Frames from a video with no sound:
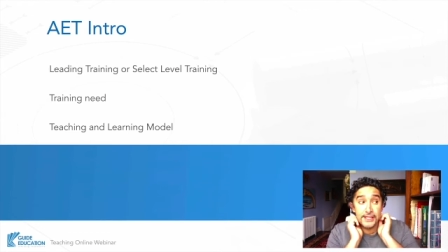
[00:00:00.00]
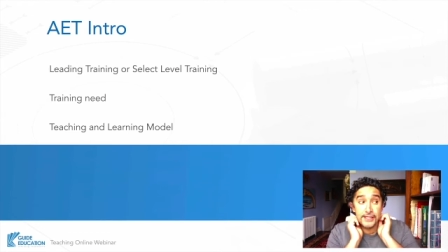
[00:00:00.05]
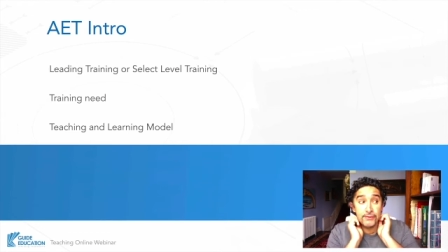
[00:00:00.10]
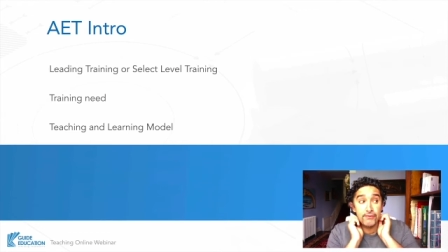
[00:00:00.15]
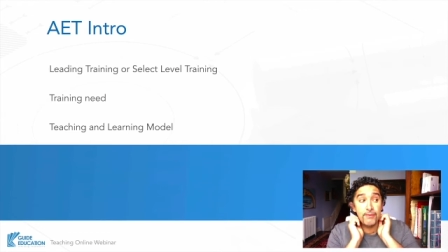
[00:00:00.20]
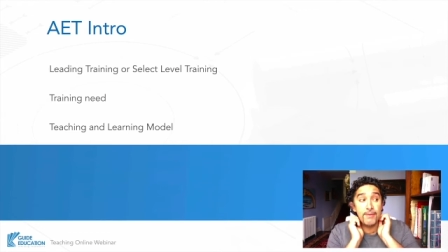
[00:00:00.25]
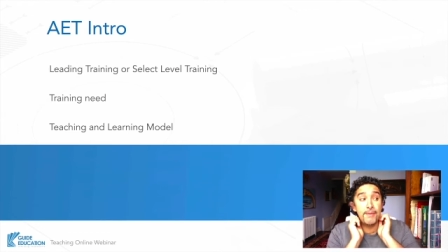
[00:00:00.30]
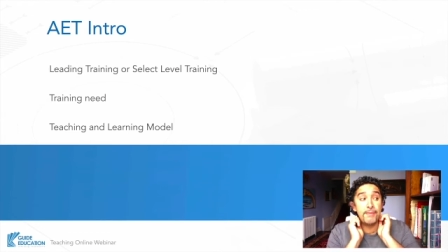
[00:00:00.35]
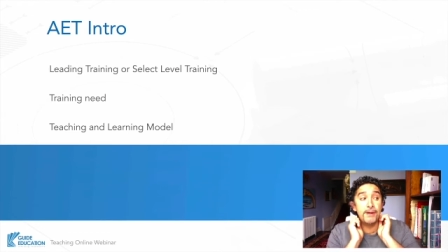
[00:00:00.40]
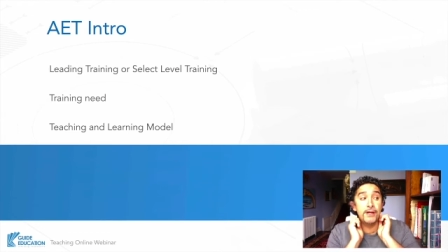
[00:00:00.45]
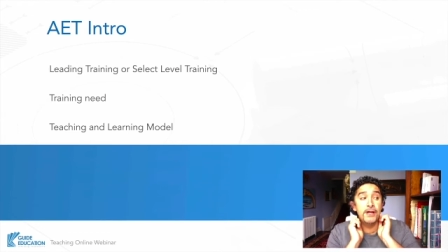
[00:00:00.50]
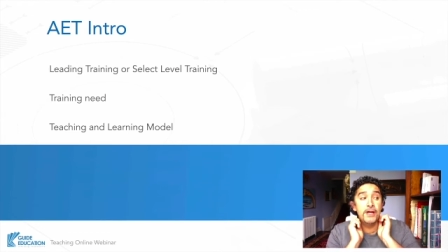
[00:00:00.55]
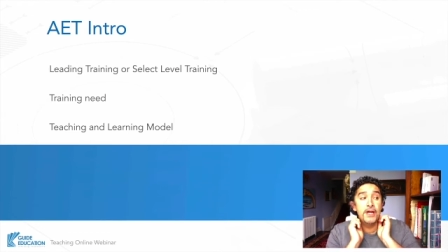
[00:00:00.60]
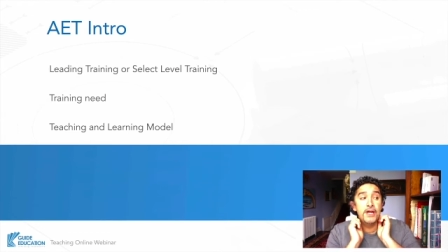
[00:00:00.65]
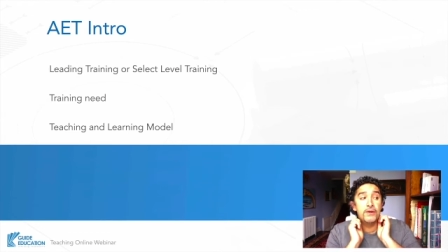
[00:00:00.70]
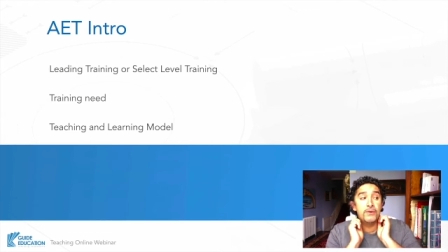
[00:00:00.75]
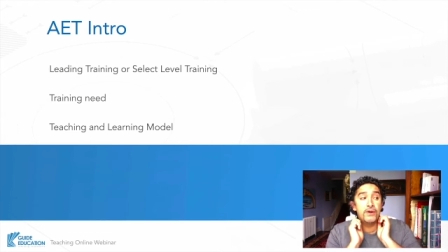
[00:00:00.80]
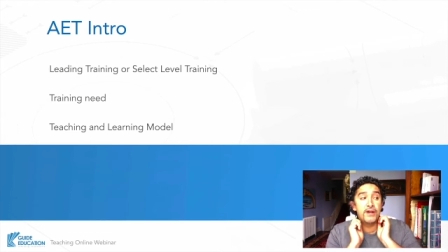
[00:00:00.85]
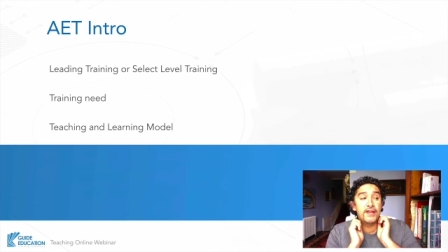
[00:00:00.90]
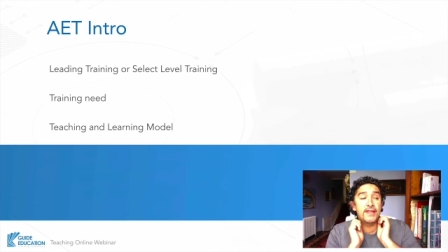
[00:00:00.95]
And remember,
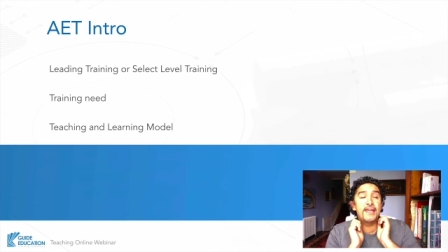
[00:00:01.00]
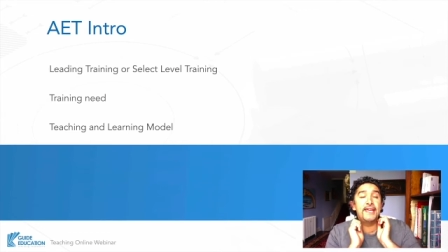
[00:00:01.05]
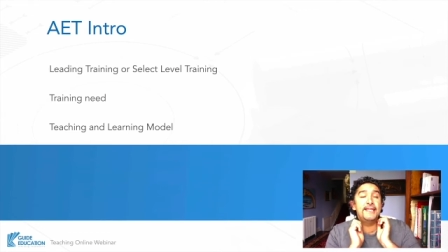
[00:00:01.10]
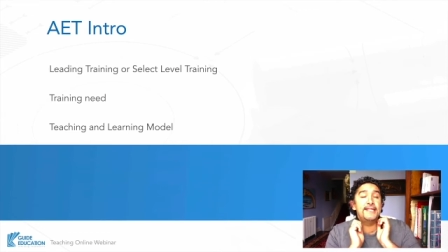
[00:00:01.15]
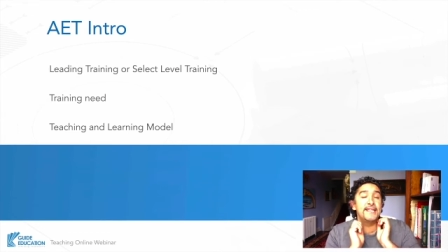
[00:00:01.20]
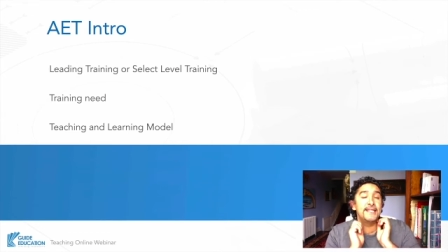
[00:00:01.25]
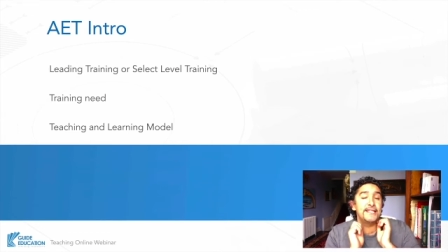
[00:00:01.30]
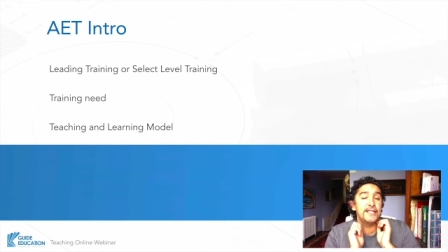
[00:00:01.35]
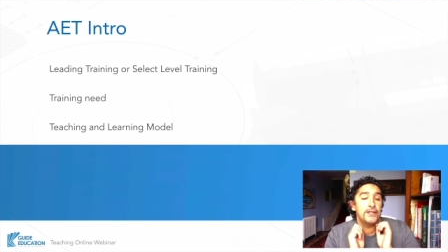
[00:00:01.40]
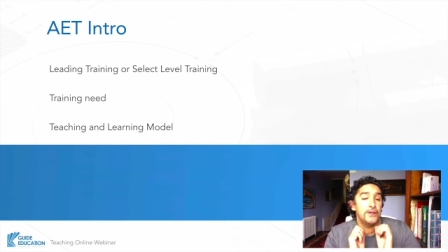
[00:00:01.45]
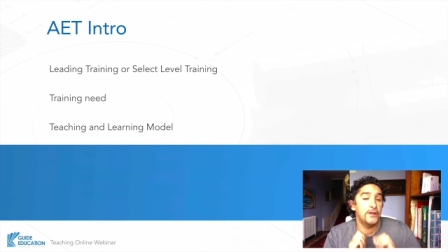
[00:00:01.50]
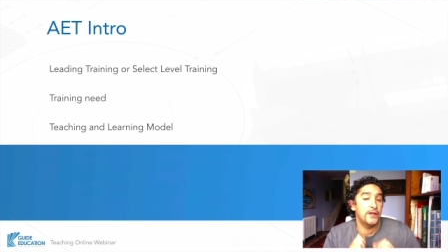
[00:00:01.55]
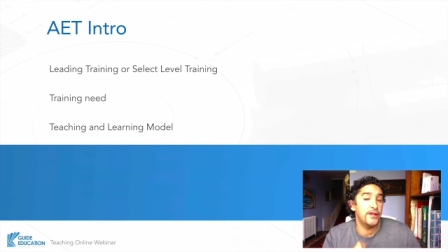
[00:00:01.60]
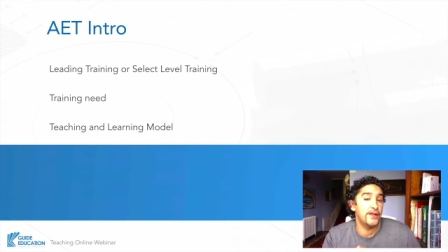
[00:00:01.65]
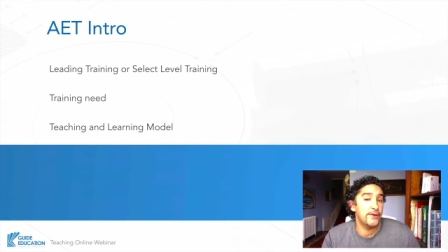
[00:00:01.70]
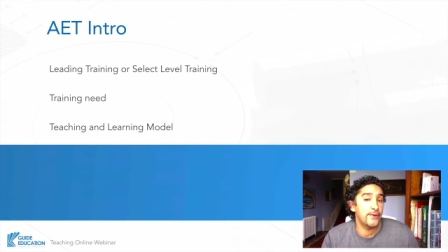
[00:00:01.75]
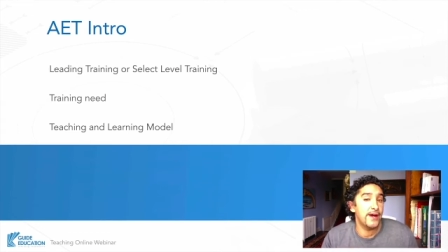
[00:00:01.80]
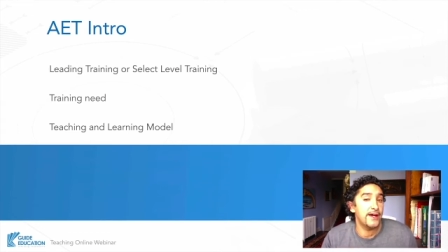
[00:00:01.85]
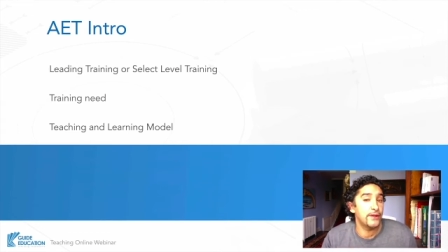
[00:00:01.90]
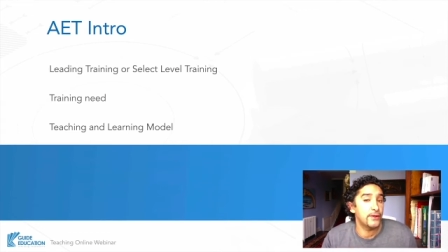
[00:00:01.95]
one of the key things that you learn
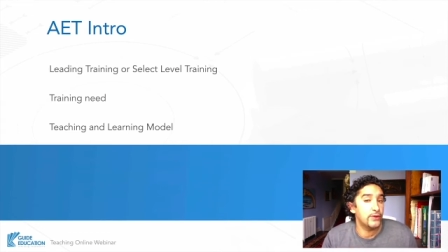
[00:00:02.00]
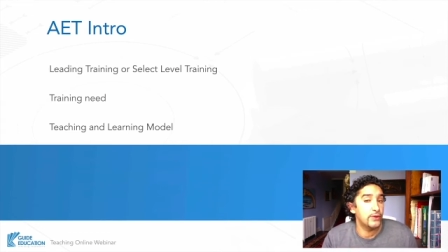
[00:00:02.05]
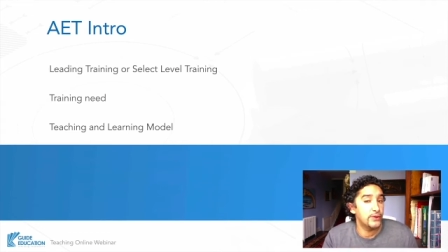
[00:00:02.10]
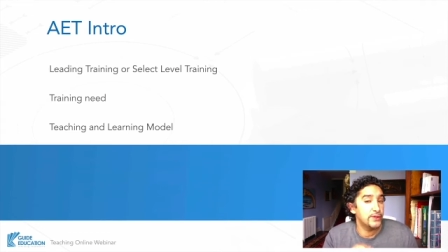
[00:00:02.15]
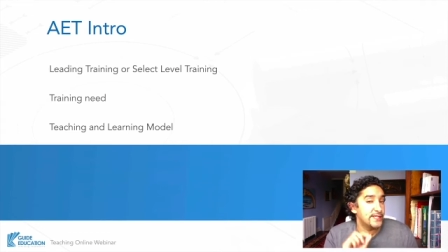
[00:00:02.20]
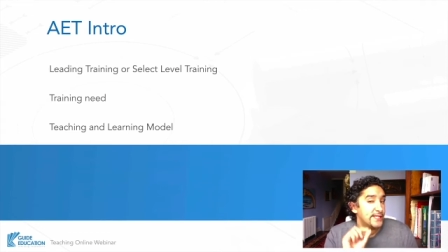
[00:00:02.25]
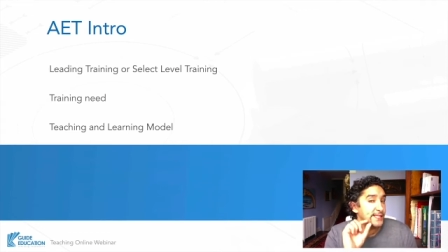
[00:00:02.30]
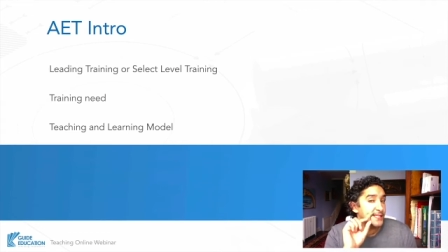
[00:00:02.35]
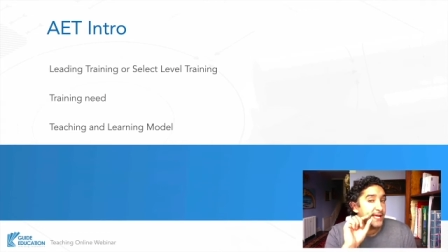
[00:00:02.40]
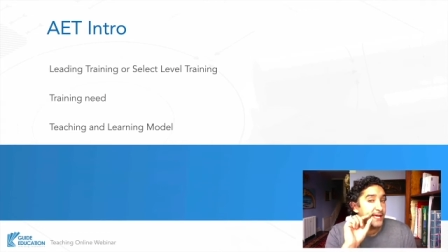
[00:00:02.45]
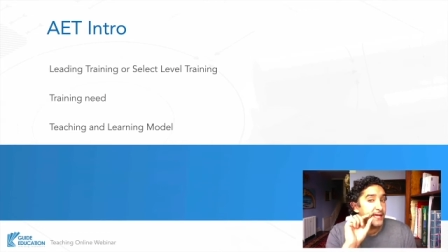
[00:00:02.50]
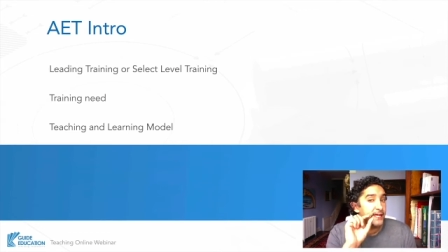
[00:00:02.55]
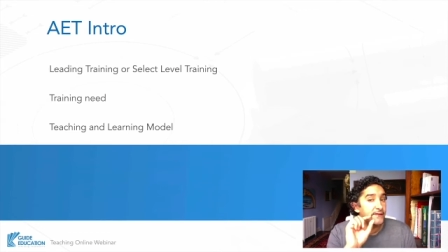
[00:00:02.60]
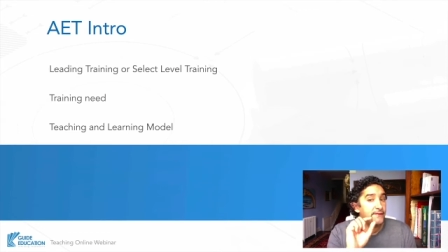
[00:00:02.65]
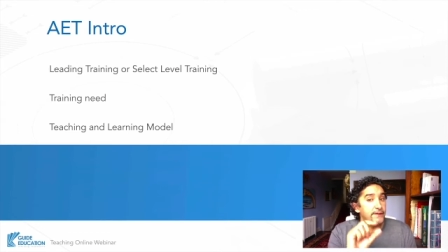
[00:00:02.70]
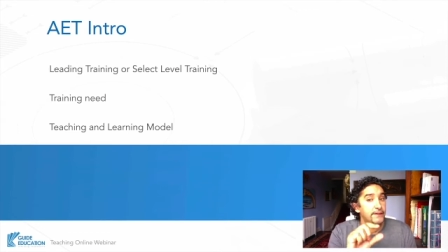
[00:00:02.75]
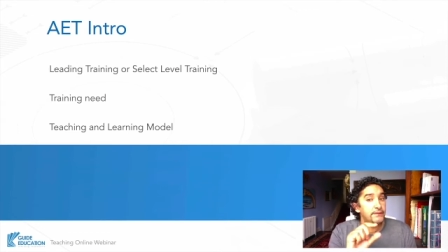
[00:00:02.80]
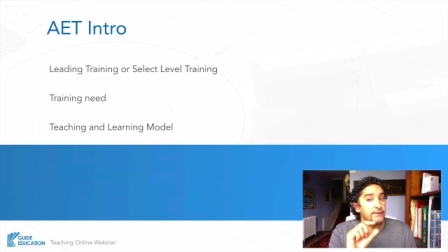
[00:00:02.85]
throughout the course is that if you